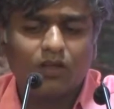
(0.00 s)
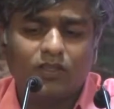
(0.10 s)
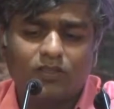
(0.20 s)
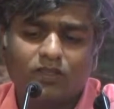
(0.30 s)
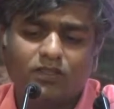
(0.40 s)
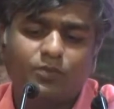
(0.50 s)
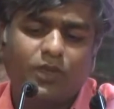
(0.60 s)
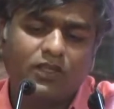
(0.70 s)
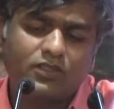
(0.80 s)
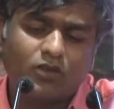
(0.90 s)
This is
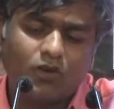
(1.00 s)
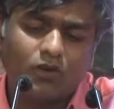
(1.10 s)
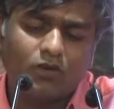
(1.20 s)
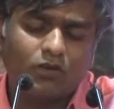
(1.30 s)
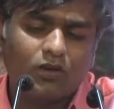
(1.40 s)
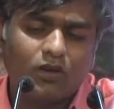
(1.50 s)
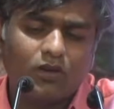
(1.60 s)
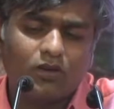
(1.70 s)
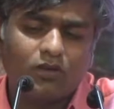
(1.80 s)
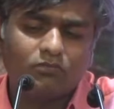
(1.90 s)
based on
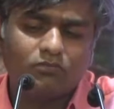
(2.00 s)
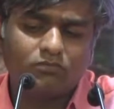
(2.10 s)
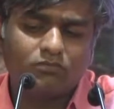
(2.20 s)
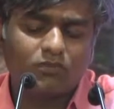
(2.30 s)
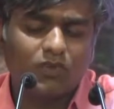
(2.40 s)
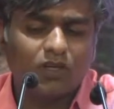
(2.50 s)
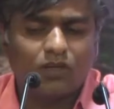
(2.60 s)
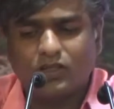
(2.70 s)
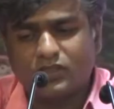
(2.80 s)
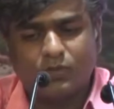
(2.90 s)
uh,
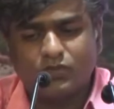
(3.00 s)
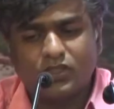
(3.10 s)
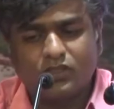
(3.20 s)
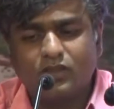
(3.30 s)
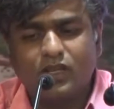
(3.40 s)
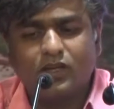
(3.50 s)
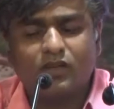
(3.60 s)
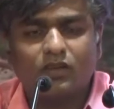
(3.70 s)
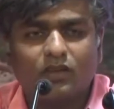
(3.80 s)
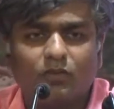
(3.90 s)
uh, assumption
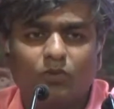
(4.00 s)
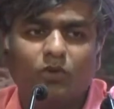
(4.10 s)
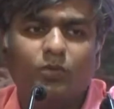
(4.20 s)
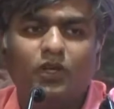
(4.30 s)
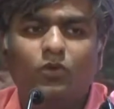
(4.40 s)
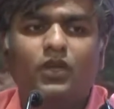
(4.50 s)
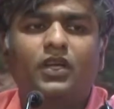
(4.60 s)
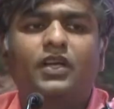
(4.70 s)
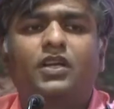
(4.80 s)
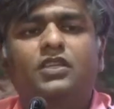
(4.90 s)
that he would be
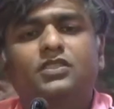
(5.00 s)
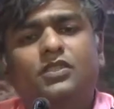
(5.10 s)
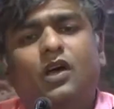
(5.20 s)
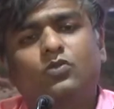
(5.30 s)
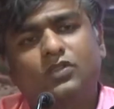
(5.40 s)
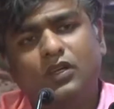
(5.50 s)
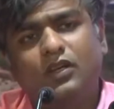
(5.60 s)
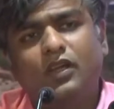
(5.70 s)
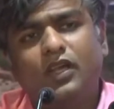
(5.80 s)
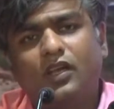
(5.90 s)
doing at least
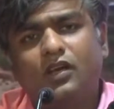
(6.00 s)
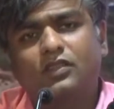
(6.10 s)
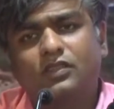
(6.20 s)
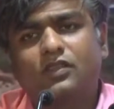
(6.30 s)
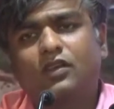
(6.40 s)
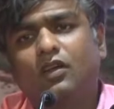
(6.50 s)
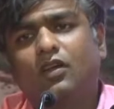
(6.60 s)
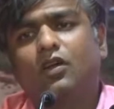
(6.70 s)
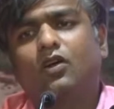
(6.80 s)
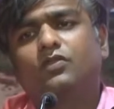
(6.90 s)
1,000 acres
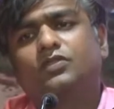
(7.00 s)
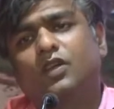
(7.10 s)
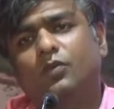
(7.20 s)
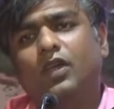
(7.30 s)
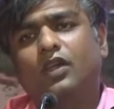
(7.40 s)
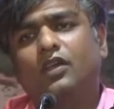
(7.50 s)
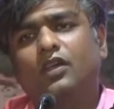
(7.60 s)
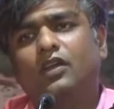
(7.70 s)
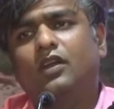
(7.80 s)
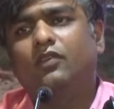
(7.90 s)
of survey
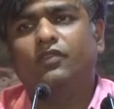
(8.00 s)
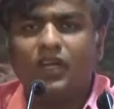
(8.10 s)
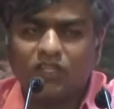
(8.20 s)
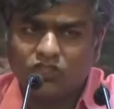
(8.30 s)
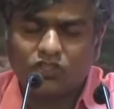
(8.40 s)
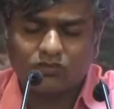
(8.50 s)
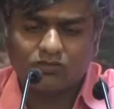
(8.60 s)
in a village.